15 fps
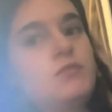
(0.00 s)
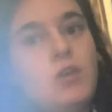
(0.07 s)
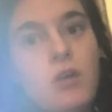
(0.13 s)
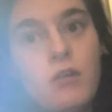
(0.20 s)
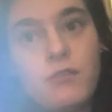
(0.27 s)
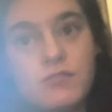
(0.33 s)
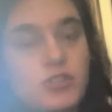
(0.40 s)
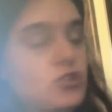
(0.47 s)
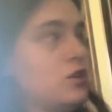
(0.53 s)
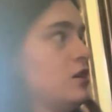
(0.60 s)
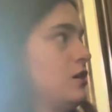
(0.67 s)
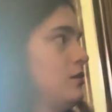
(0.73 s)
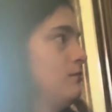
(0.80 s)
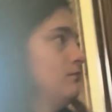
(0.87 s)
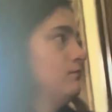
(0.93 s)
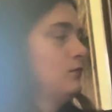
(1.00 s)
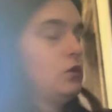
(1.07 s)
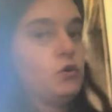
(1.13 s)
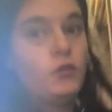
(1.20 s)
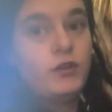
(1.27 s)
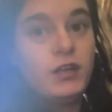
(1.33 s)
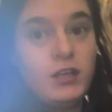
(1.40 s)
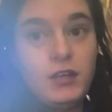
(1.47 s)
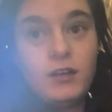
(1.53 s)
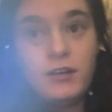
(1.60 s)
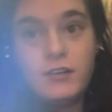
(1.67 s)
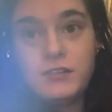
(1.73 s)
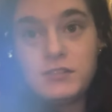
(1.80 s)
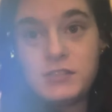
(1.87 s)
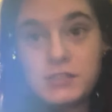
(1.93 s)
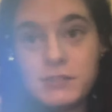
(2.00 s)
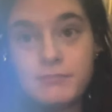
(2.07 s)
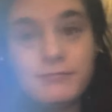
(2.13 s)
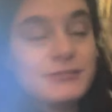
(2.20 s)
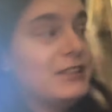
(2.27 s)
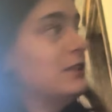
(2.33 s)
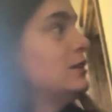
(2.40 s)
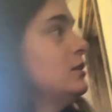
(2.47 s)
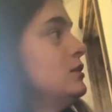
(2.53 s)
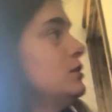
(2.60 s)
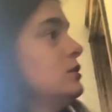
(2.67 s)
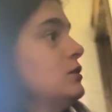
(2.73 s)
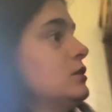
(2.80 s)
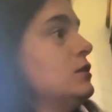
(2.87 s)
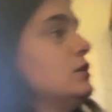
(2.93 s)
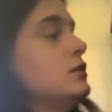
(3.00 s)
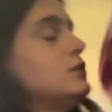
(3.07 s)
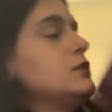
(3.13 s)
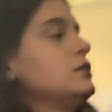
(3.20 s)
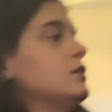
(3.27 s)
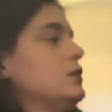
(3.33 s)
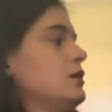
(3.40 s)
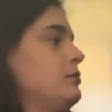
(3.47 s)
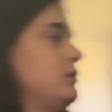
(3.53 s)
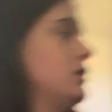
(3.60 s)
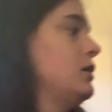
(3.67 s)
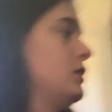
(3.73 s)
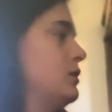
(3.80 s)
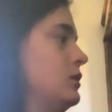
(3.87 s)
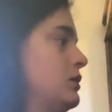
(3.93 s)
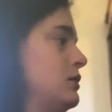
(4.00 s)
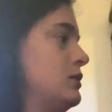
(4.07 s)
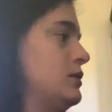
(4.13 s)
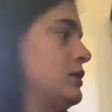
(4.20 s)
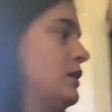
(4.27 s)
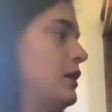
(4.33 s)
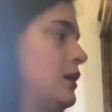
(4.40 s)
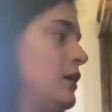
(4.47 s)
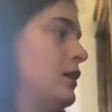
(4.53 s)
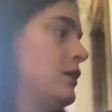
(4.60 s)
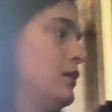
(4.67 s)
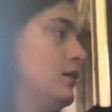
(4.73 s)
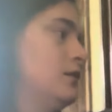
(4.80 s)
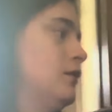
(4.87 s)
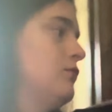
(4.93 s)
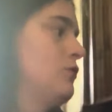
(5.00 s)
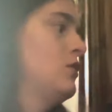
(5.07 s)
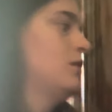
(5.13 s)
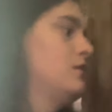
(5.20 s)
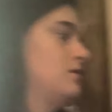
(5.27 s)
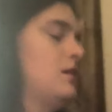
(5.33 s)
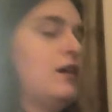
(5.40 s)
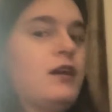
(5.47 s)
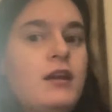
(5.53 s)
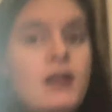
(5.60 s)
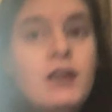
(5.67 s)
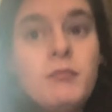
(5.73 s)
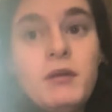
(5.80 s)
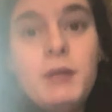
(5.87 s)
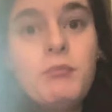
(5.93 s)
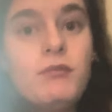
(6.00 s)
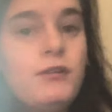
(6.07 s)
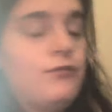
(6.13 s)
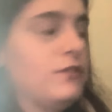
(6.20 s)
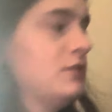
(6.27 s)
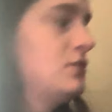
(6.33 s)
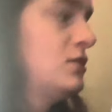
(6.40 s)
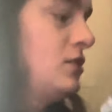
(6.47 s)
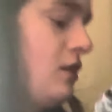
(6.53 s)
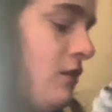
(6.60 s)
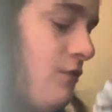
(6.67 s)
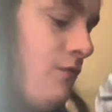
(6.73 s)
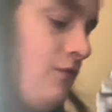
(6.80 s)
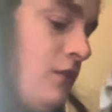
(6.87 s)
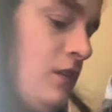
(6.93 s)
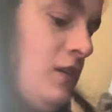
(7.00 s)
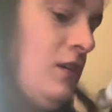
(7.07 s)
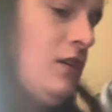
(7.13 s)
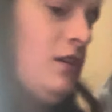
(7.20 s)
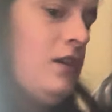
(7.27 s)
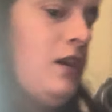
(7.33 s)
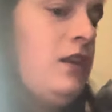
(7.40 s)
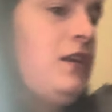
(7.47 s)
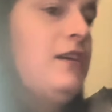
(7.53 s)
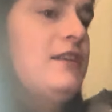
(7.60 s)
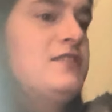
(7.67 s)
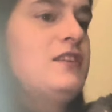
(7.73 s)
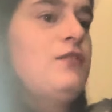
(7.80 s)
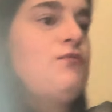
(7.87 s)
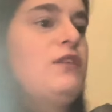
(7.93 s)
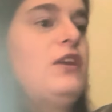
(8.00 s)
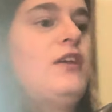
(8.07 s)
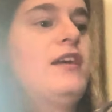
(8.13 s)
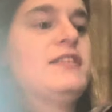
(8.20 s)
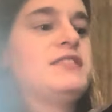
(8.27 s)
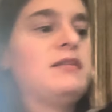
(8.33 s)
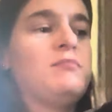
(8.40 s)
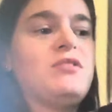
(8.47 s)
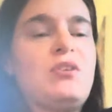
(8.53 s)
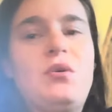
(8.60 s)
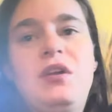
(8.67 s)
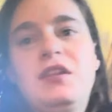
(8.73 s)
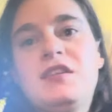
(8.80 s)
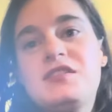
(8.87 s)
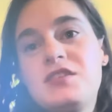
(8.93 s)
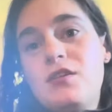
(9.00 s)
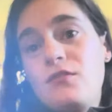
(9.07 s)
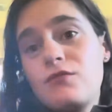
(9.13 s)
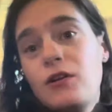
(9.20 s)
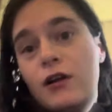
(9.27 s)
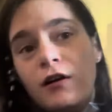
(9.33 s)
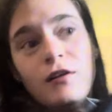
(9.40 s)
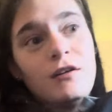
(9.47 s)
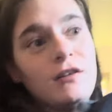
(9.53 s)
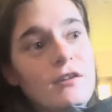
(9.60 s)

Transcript: golf shit, whole nine yards. It's gonna be a good day. Gotta take care of my boyfriend's stuff. And yes, I realize I'm doing this all wrong